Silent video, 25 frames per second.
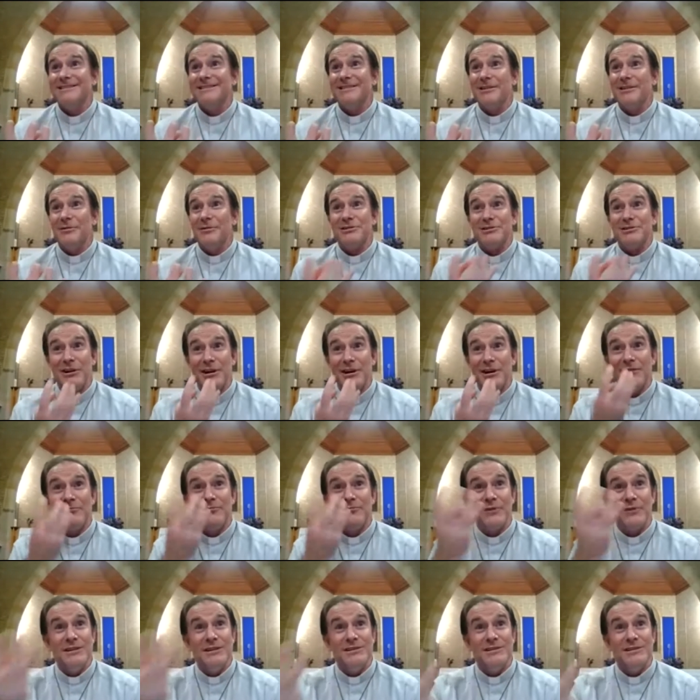So a sign of
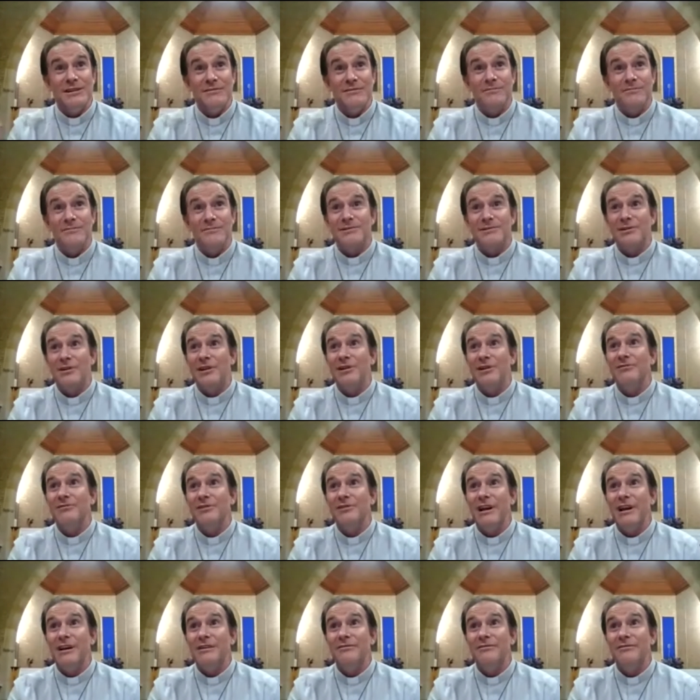friendship, sign of
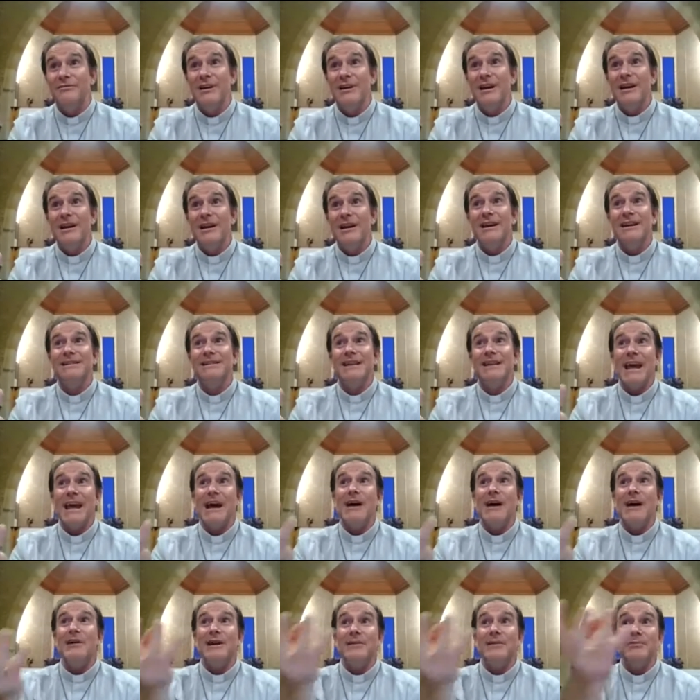love, is
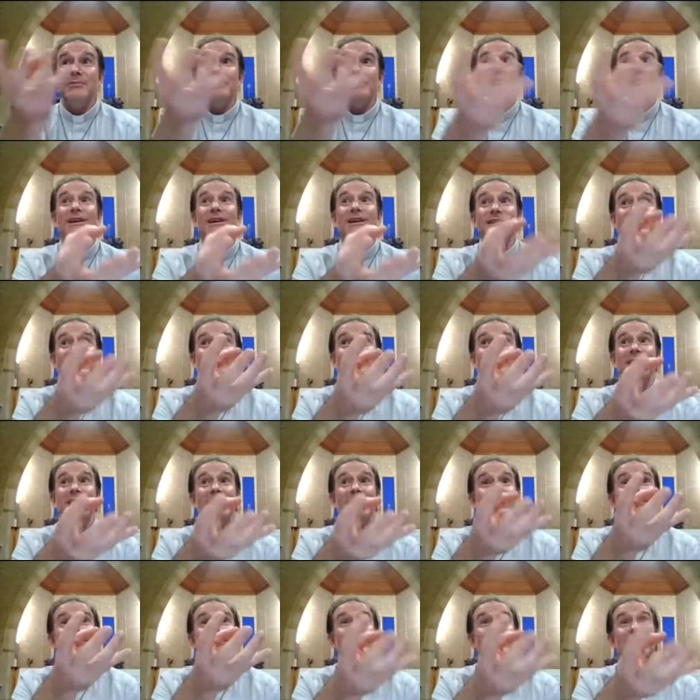how he betrays him
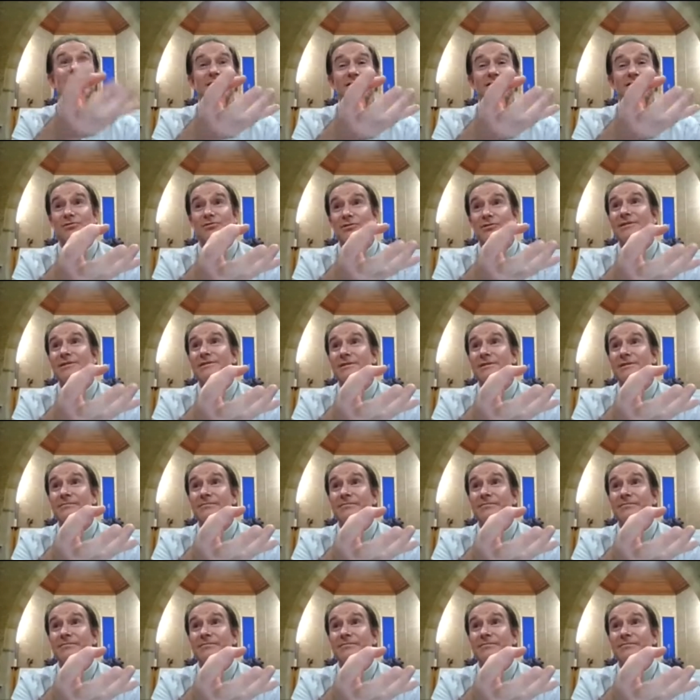and, and destroys him,